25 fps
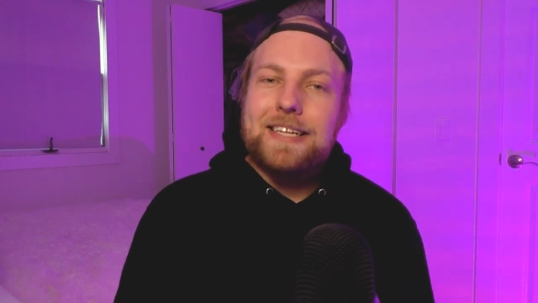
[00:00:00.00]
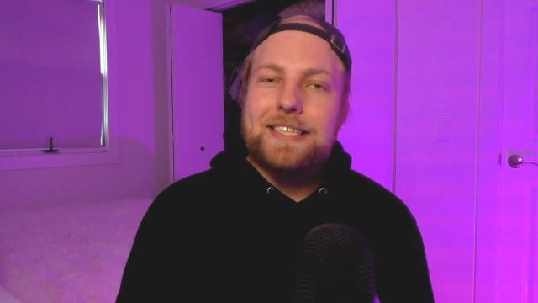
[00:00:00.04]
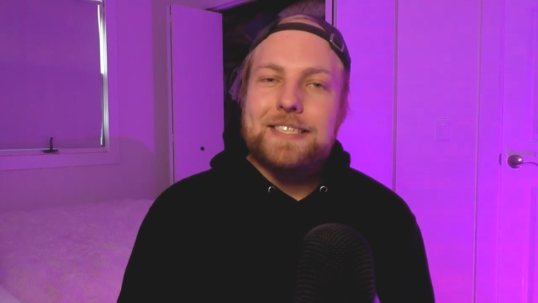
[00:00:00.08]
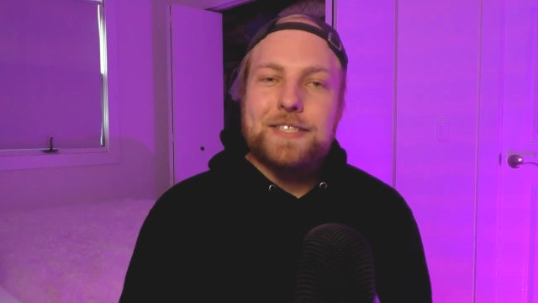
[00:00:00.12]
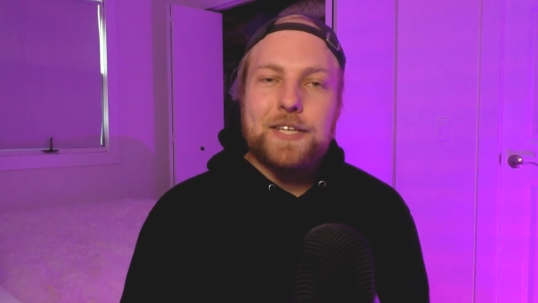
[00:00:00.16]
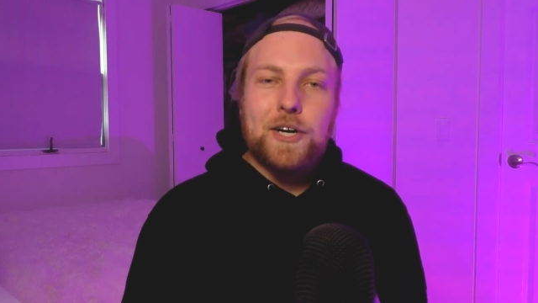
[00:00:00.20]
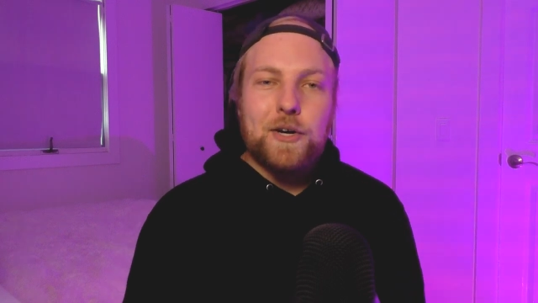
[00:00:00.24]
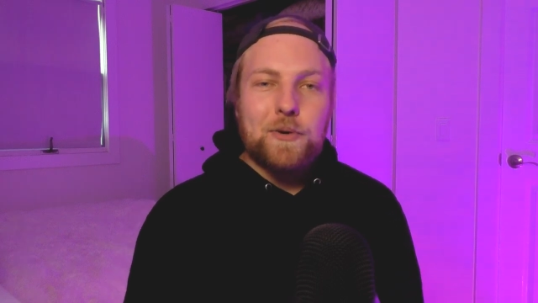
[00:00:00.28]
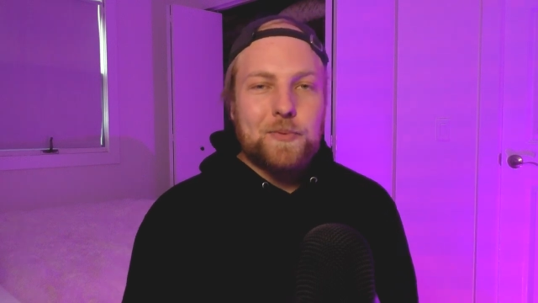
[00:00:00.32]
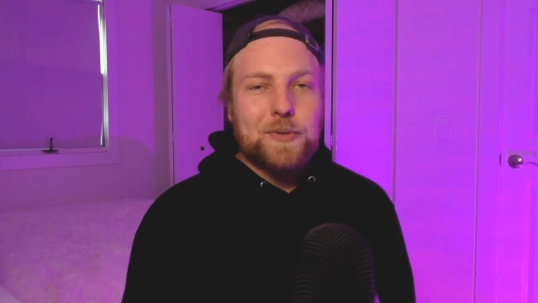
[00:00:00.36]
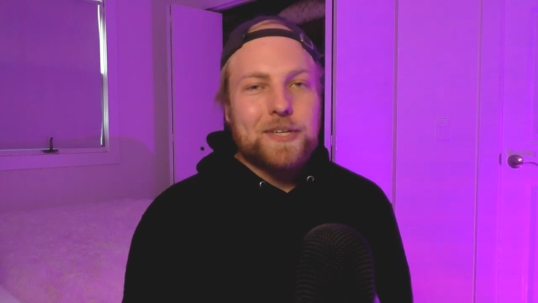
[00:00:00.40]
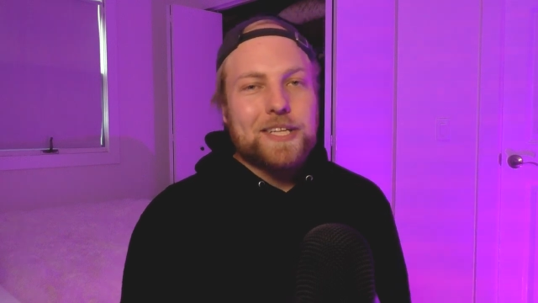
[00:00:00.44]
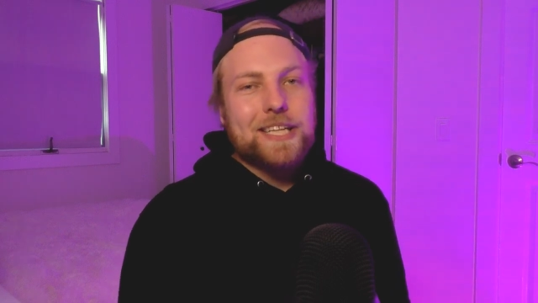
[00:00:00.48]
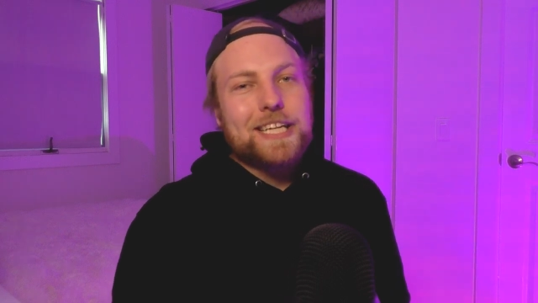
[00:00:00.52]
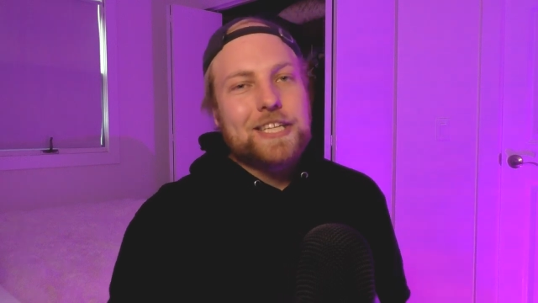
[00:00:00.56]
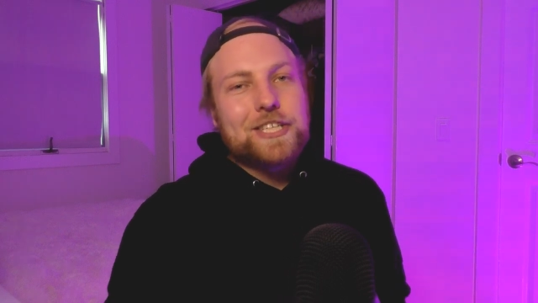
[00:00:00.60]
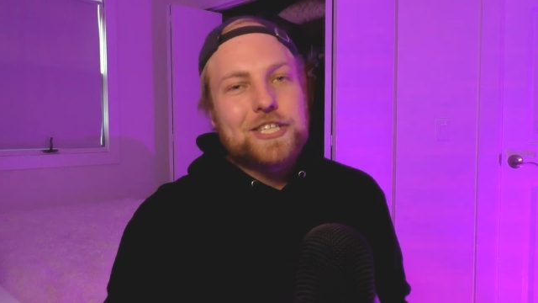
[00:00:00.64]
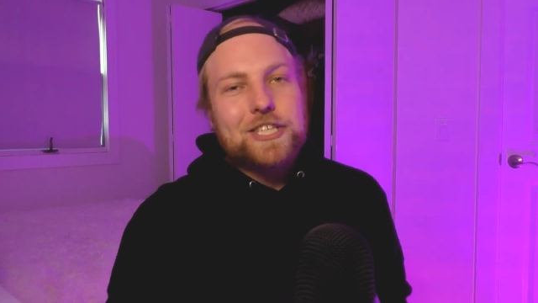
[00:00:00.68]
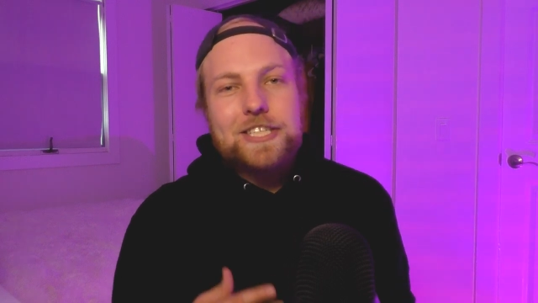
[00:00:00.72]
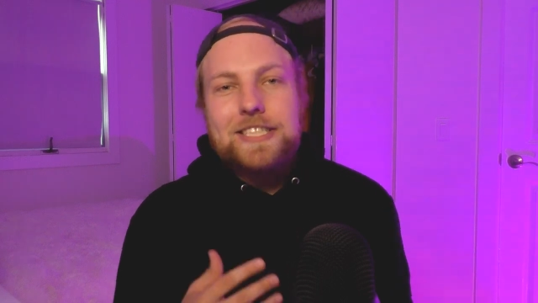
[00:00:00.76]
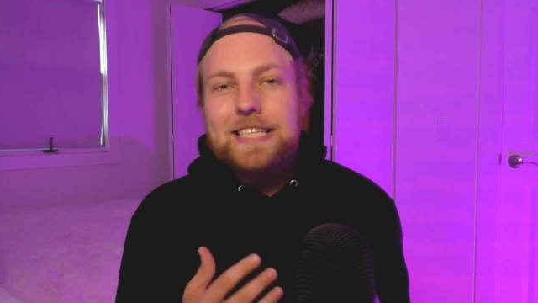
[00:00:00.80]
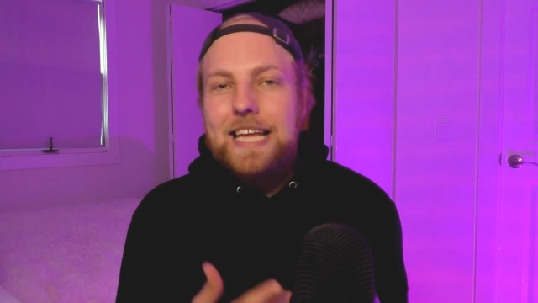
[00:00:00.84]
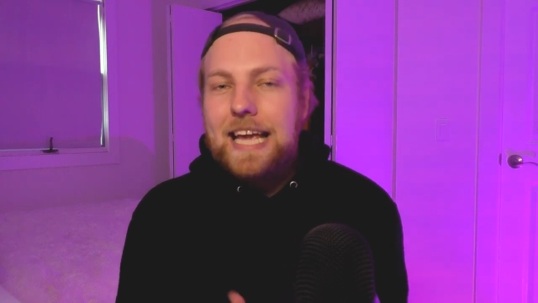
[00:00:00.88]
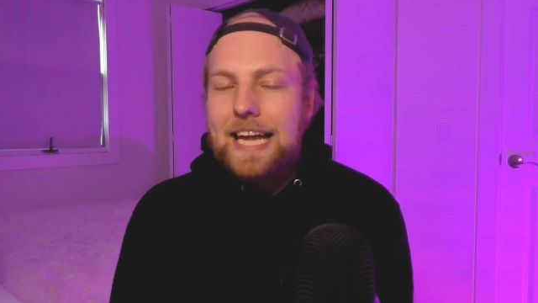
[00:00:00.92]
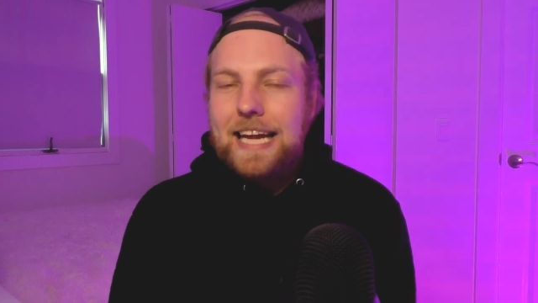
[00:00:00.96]
and so really
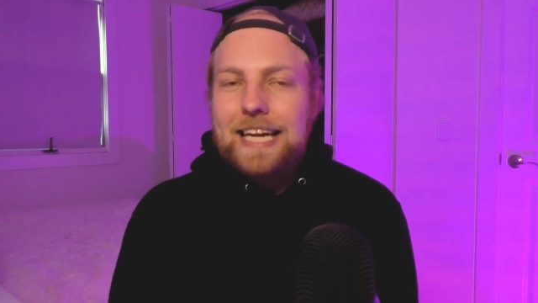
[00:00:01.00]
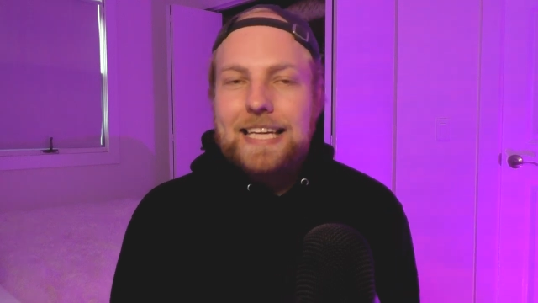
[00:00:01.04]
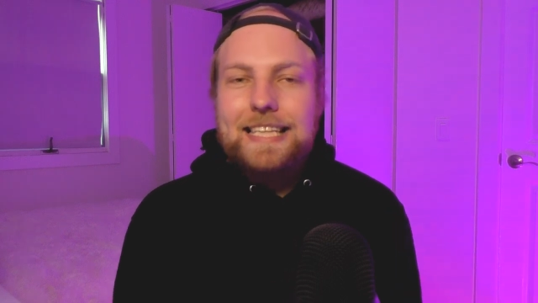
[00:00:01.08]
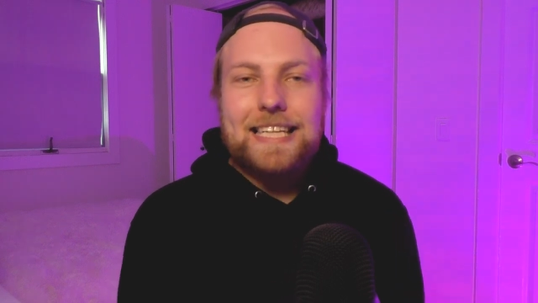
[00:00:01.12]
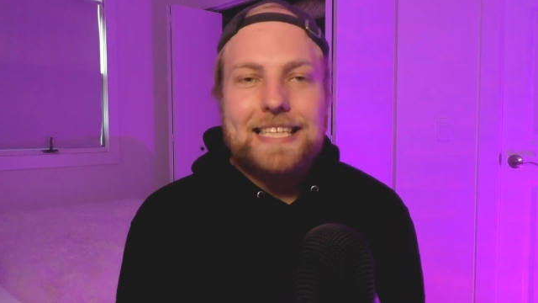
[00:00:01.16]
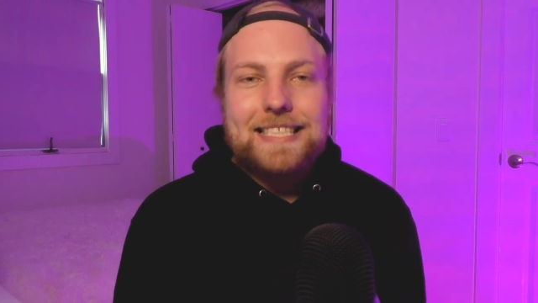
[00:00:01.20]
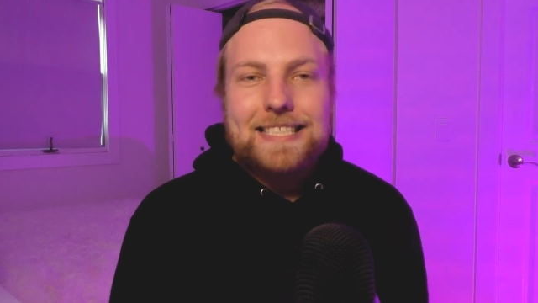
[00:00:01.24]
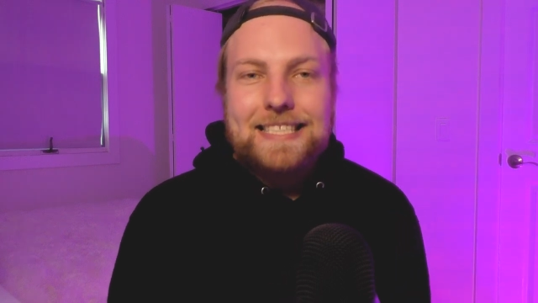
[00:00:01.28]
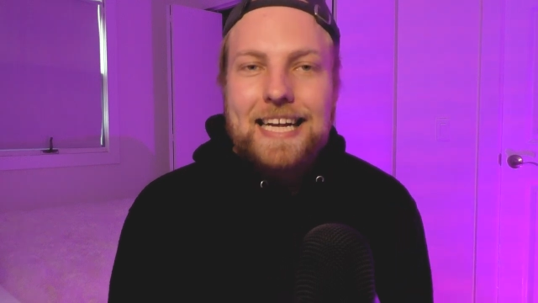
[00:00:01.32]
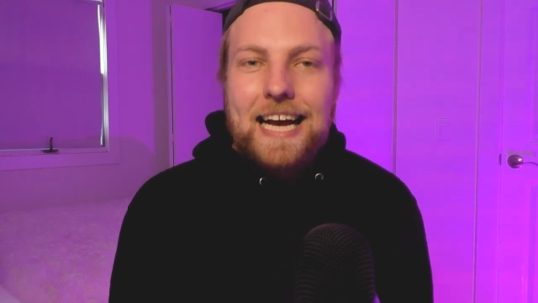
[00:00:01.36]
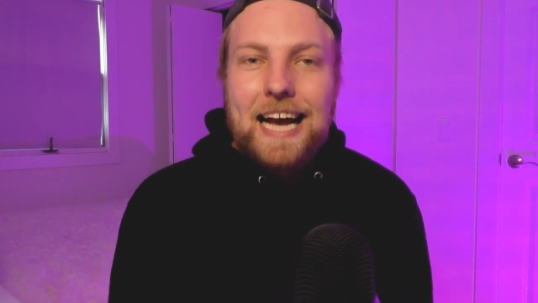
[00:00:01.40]
just taking this